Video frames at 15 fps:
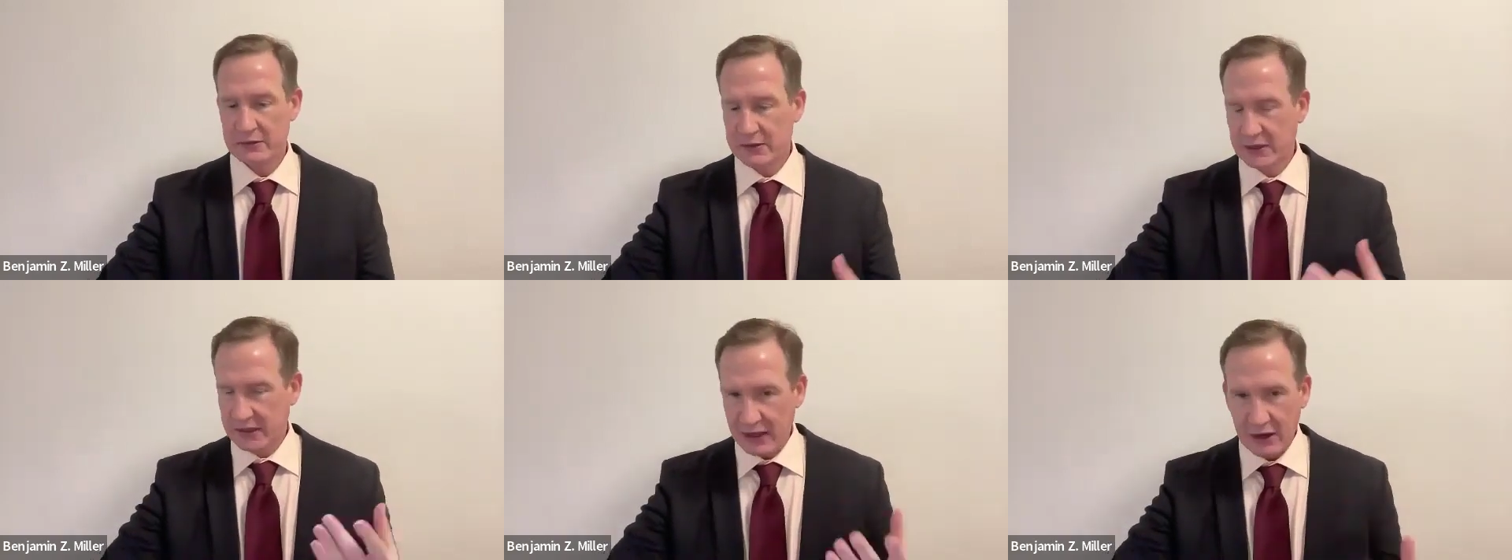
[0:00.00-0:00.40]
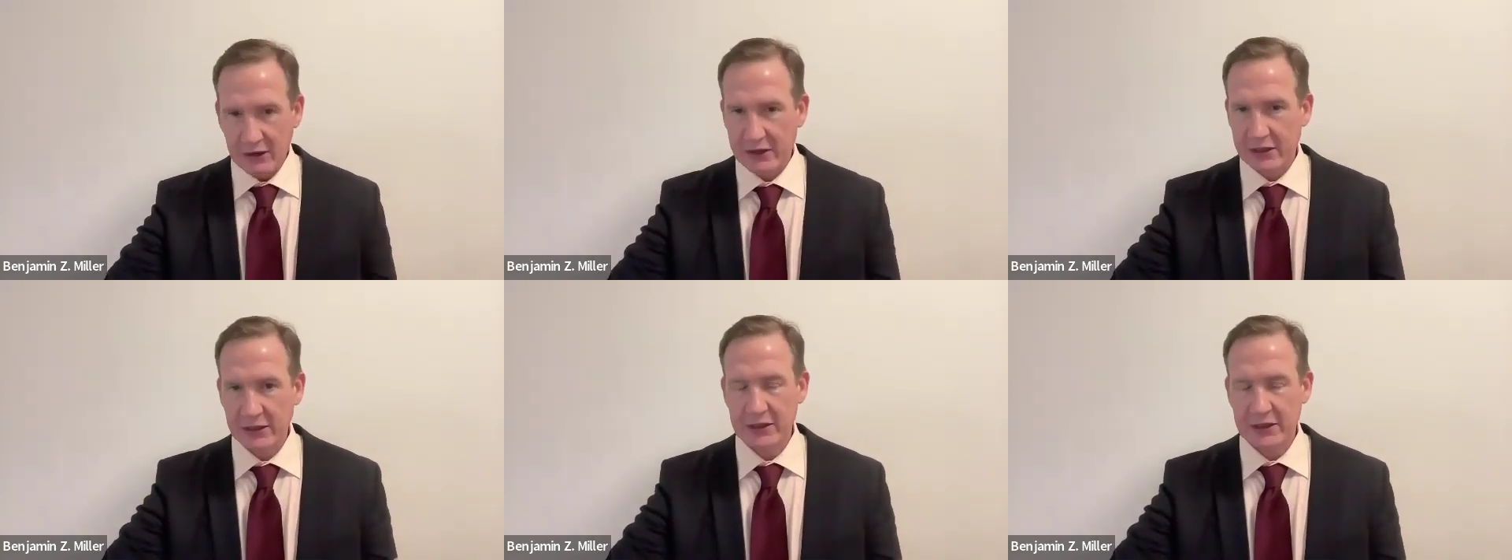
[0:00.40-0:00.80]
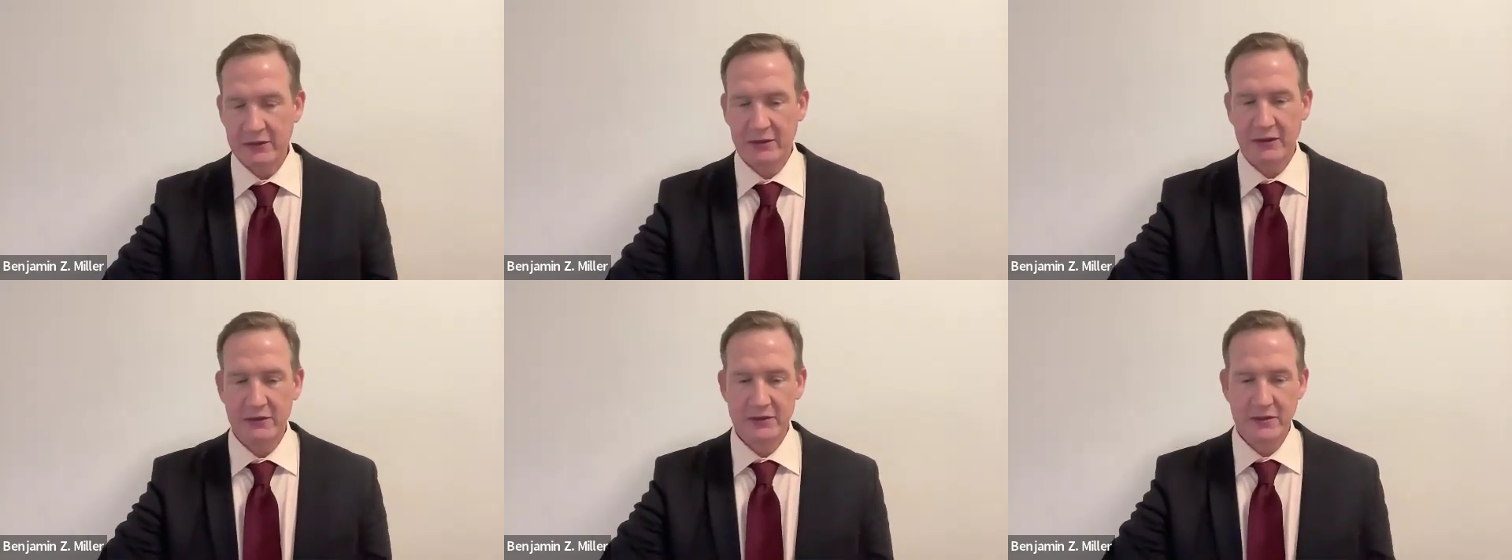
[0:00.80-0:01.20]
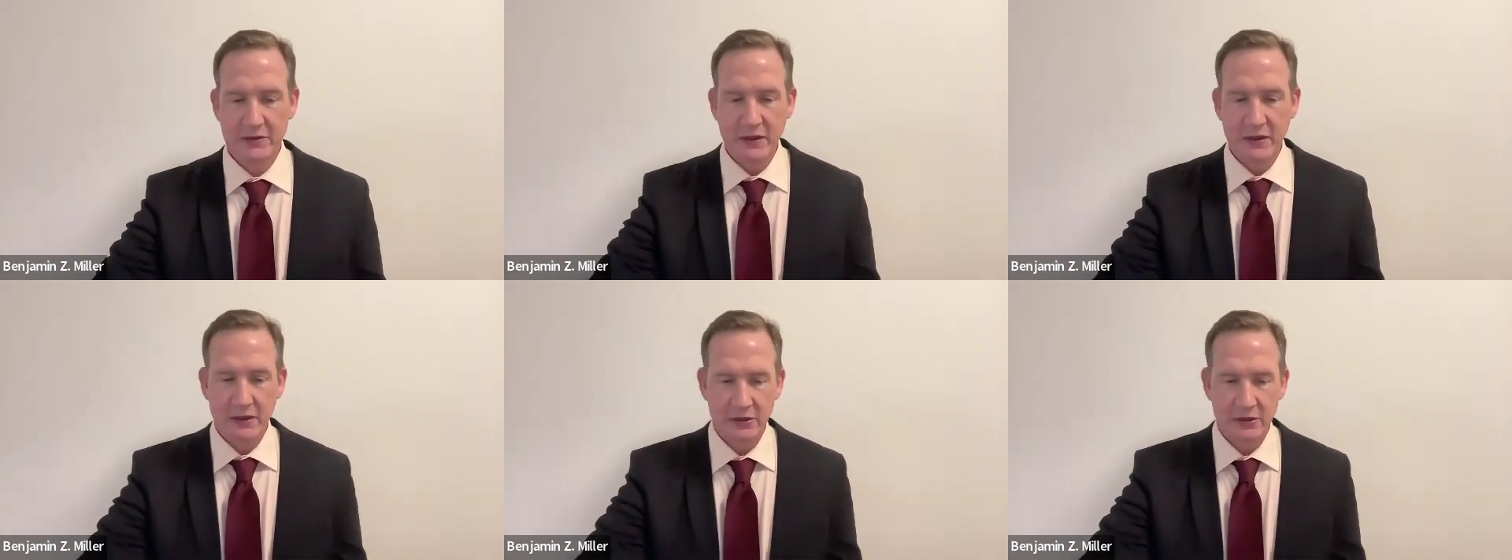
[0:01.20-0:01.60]
To calculate
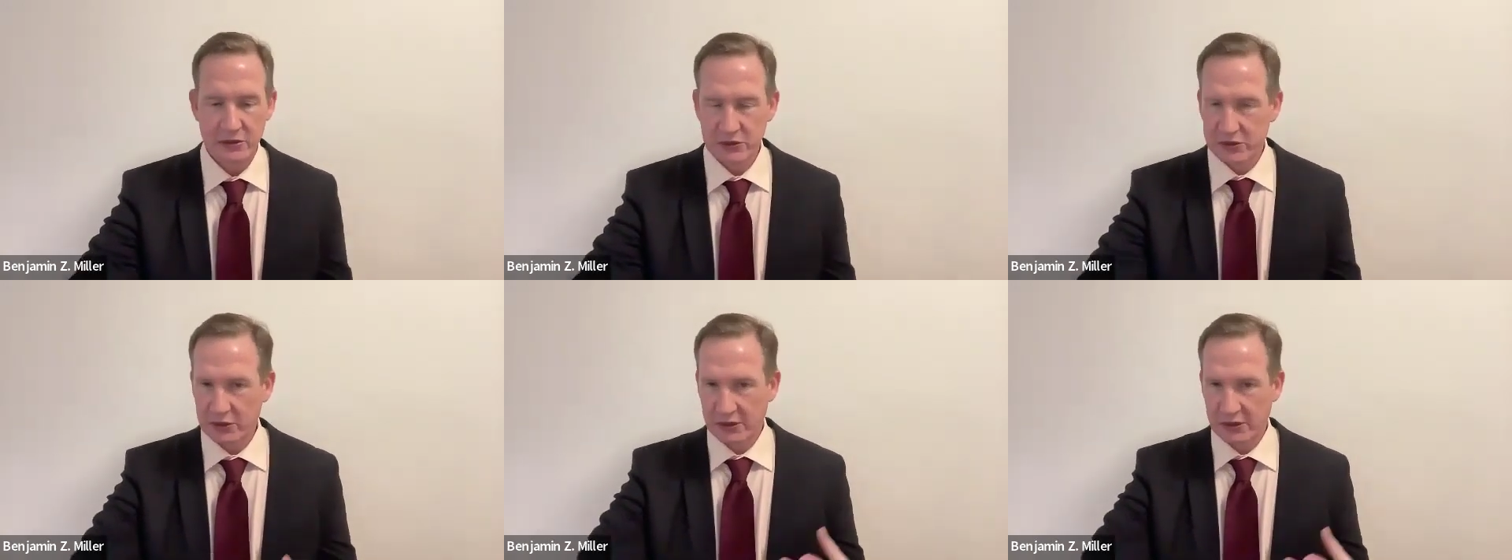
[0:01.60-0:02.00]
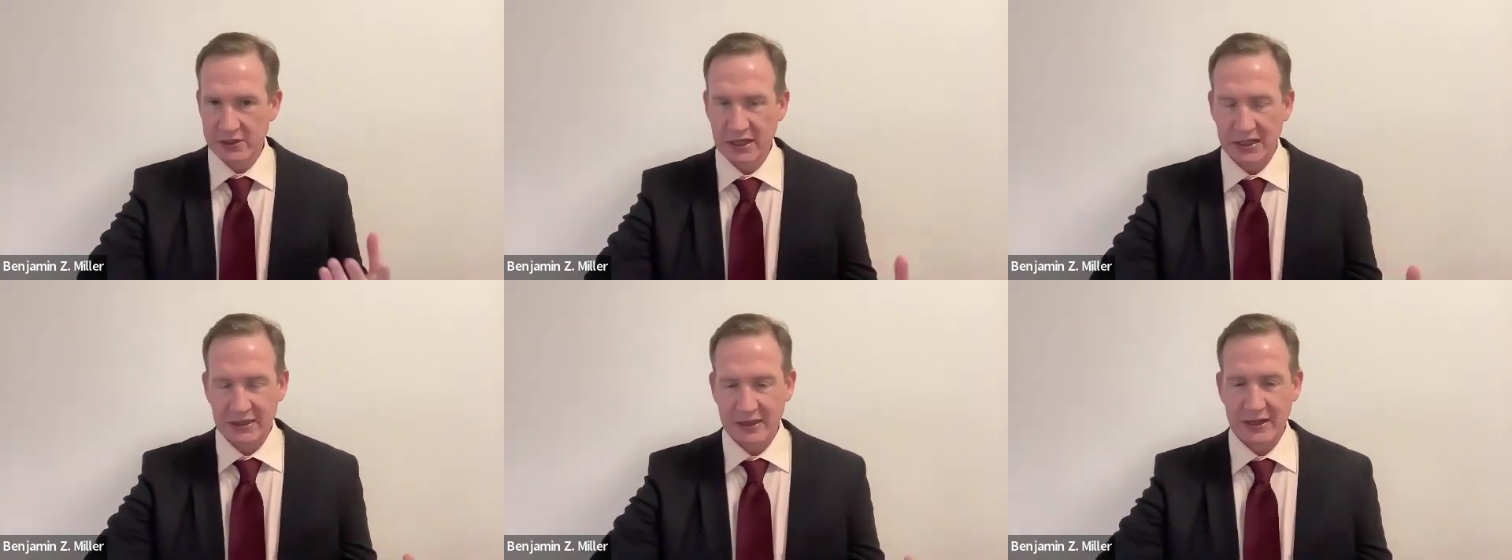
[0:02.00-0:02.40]
this, you just are going to take